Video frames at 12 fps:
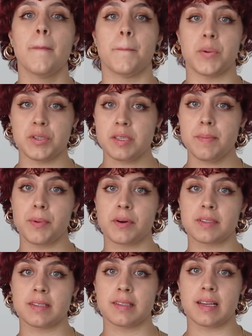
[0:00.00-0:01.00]
Most
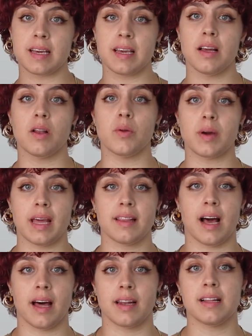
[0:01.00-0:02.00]
importantly, look
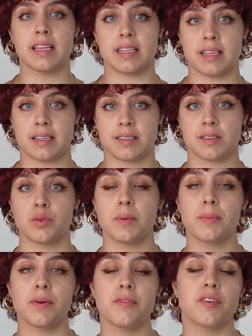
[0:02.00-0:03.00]
at analytics to
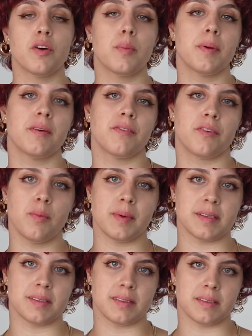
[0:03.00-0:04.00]
improve your
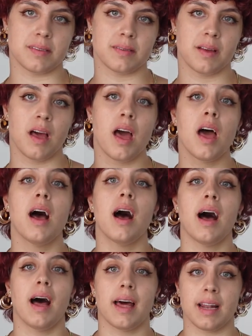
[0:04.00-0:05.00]
performances.
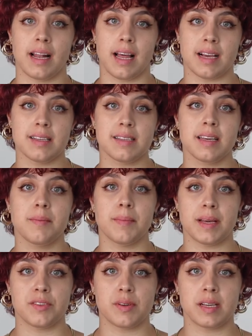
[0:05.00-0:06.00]
Analyzing
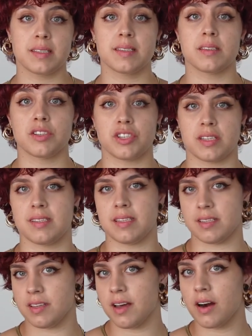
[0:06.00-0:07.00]
metrics such as
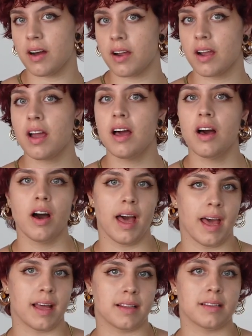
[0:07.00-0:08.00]
CTR
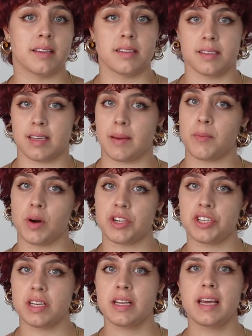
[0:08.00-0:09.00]
and time
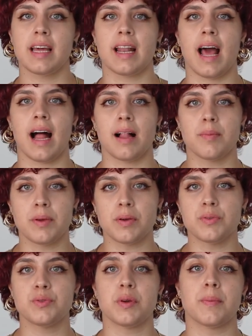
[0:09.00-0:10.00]
watching can help
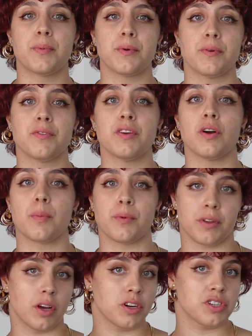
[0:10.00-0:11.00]
you to improve your
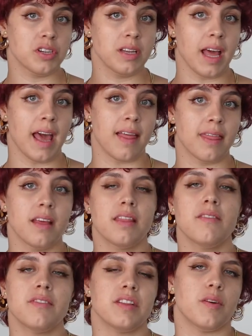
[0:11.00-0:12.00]
production and
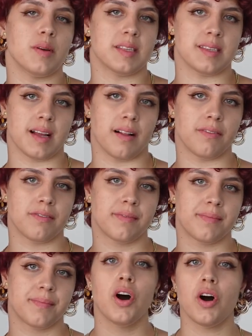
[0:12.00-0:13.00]
the video itself.
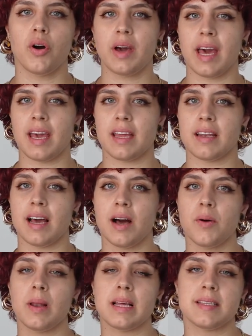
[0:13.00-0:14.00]
Okay,
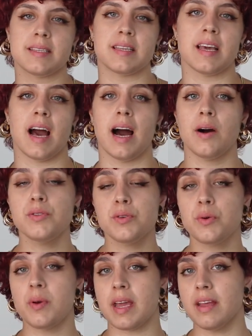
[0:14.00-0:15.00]
now let's see how to
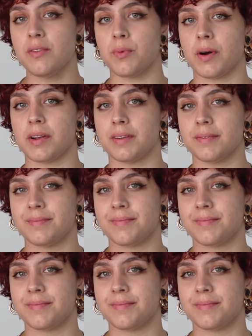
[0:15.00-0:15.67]
create one.